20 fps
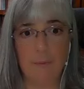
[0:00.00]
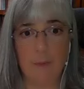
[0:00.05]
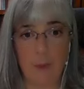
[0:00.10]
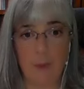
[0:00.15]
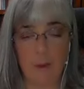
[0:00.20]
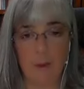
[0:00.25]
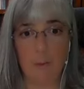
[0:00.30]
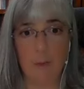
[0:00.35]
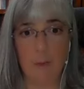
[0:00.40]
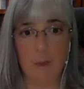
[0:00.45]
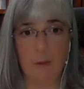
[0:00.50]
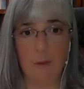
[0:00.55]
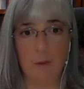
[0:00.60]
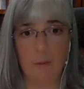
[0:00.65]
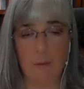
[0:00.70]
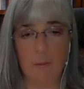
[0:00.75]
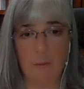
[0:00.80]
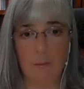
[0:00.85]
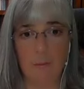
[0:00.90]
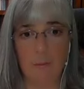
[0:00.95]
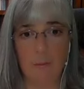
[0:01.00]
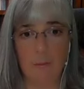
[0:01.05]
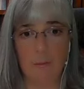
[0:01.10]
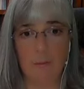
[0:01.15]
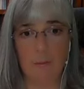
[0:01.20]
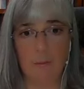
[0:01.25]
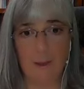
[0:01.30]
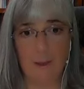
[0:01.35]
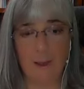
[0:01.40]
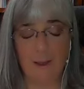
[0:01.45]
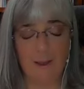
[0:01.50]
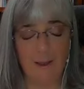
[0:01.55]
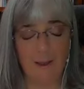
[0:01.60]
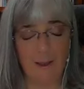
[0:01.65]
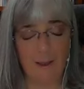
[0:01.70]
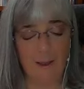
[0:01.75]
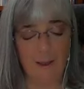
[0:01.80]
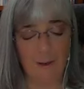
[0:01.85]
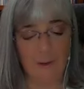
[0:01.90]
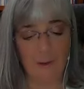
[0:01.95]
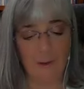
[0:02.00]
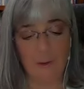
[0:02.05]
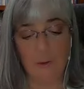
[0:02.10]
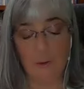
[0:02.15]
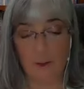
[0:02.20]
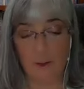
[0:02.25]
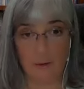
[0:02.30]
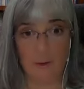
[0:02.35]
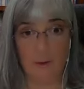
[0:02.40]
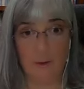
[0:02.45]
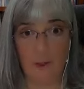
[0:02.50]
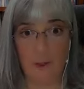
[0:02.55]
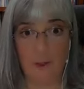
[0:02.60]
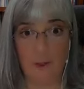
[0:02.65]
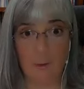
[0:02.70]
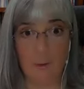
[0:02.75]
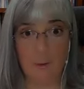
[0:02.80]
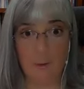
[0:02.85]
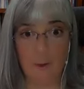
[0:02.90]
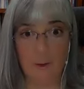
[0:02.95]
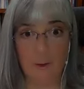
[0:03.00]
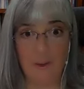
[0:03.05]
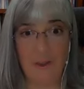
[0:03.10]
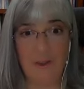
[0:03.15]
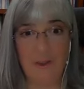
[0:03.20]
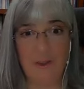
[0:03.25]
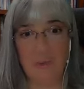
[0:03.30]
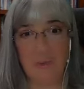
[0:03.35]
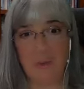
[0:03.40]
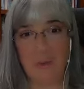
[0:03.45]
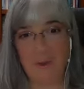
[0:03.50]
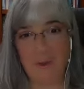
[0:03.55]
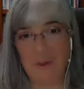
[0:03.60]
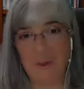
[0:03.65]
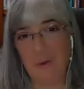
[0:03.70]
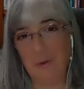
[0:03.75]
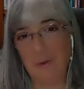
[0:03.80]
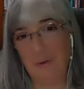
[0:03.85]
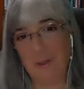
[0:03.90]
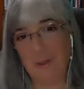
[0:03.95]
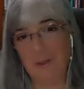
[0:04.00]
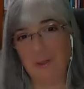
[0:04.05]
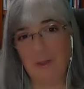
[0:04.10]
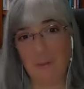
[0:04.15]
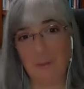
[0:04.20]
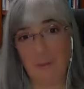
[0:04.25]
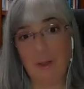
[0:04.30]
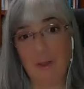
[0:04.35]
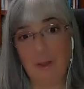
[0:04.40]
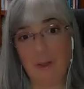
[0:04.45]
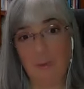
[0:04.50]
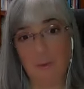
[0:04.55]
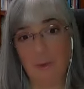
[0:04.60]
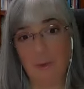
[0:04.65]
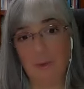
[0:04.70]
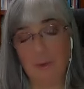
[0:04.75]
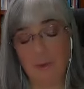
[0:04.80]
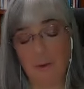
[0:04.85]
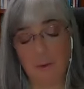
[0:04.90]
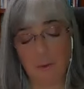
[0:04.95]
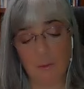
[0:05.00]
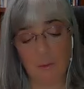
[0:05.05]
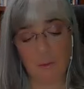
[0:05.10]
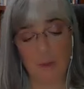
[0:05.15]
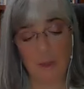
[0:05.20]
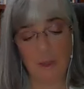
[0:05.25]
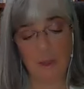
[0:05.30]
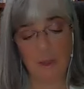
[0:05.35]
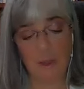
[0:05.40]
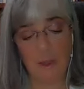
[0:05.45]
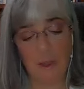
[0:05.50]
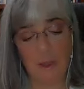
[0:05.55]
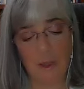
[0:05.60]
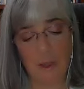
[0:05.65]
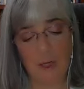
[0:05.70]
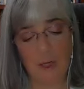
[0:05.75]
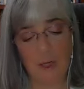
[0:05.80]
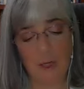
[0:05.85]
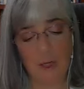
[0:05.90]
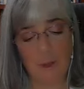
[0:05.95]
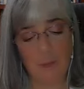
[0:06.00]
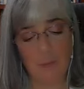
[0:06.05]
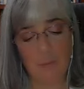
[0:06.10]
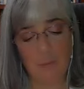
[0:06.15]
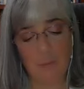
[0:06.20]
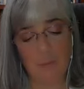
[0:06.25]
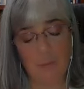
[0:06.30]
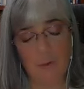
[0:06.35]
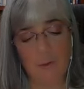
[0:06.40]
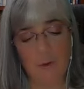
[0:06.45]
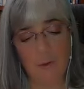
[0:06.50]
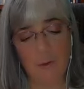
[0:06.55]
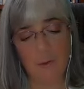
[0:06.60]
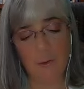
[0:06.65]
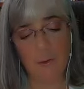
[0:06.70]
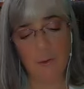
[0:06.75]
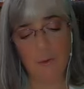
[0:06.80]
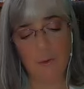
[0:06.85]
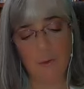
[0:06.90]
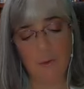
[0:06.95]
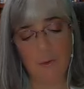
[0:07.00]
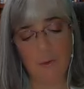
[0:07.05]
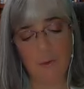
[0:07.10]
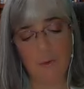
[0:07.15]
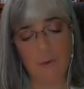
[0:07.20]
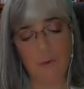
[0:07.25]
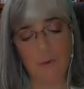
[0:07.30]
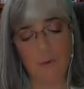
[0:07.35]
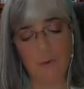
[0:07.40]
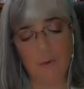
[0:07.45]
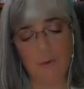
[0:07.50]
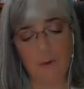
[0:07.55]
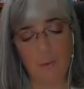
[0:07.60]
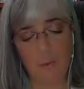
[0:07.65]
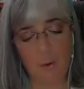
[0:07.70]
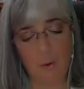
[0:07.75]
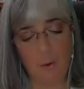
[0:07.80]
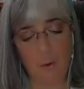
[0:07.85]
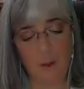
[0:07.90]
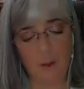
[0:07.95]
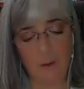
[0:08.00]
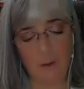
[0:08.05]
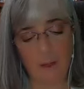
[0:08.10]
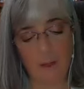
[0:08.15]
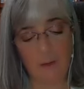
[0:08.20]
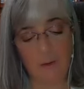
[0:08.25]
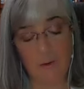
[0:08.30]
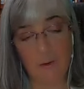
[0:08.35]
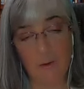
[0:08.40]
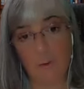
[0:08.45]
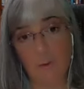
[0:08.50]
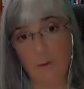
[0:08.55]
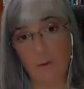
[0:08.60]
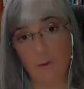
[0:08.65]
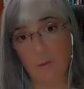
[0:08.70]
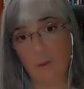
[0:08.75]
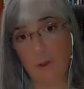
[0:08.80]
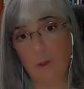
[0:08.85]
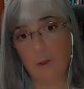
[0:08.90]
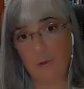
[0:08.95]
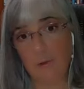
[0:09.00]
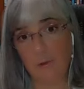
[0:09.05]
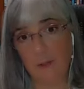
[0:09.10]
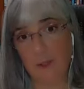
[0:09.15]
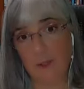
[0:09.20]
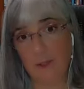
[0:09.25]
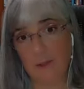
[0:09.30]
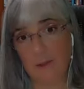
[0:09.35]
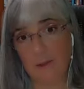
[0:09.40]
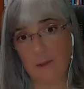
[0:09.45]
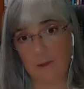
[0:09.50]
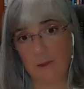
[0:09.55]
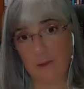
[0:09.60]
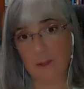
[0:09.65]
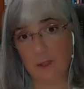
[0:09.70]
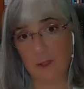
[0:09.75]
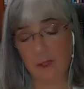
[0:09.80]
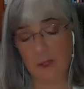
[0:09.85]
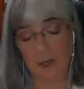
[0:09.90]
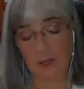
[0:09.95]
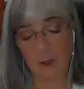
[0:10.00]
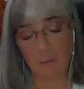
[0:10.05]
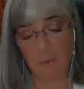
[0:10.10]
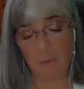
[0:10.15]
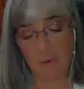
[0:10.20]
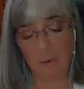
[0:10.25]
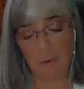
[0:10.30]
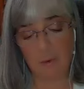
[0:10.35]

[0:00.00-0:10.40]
Likes to be alone, right? So, and that's exactly what it treats, the person who wants to be left alone. So some qualities of the water violet type